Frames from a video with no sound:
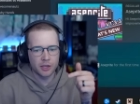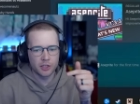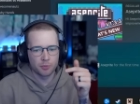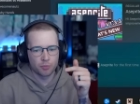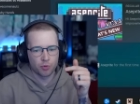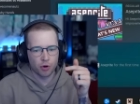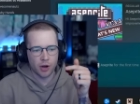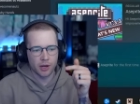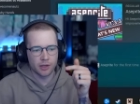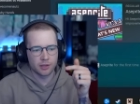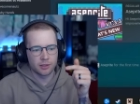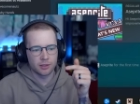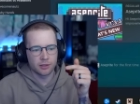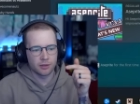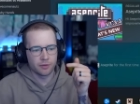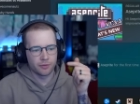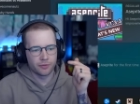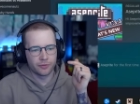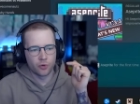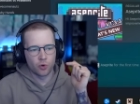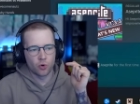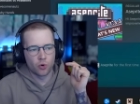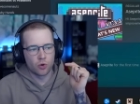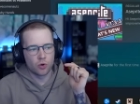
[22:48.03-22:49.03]
Sprite
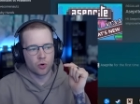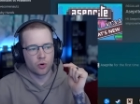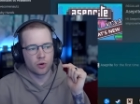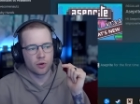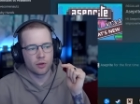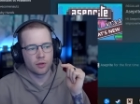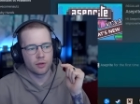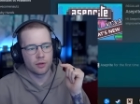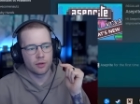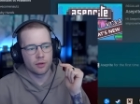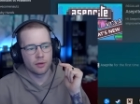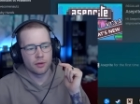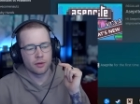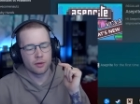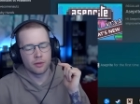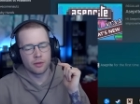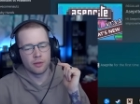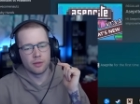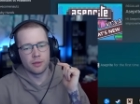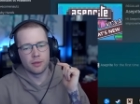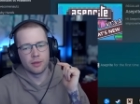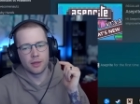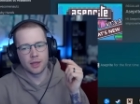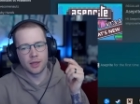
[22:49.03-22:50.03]
for
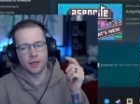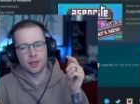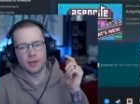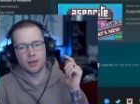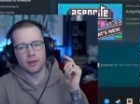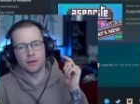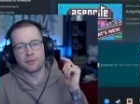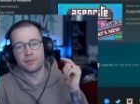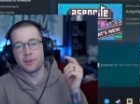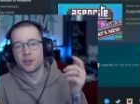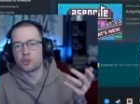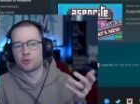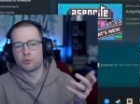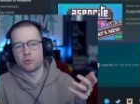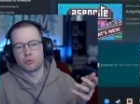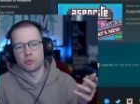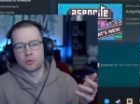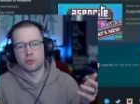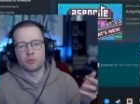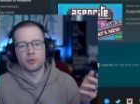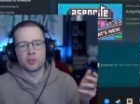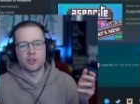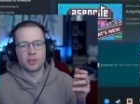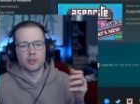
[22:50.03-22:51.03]
the
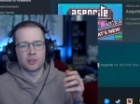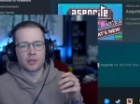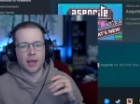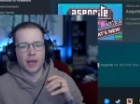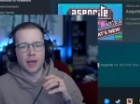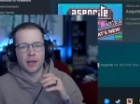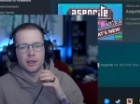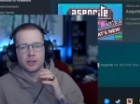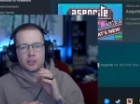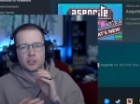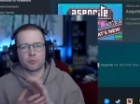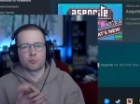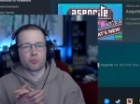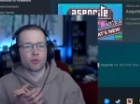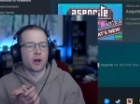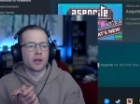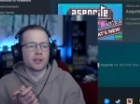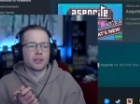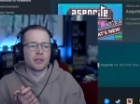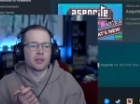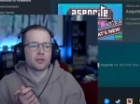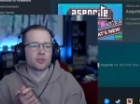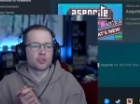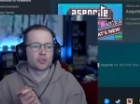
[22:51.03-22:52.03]
visuals, which is a
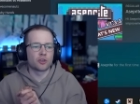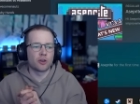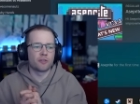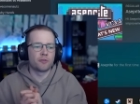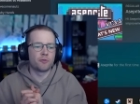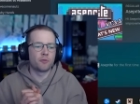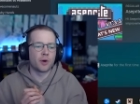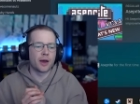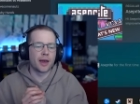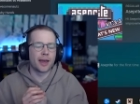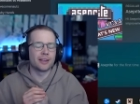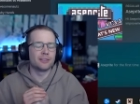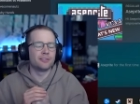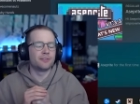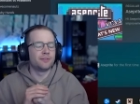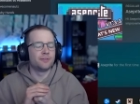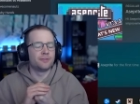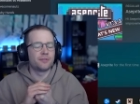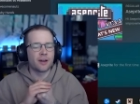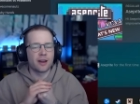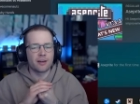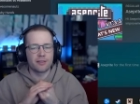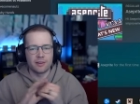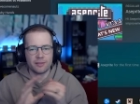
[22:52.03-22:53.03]
spriting software. It's
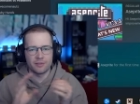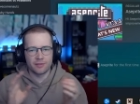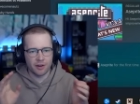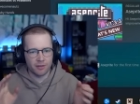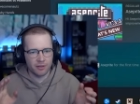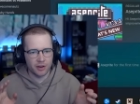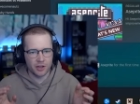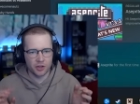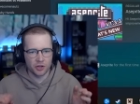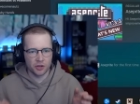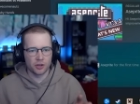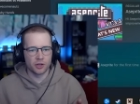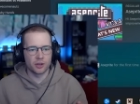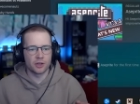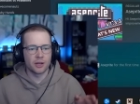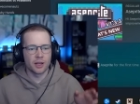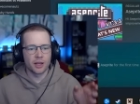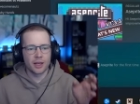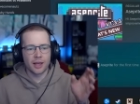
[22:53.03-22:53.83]
very, very good.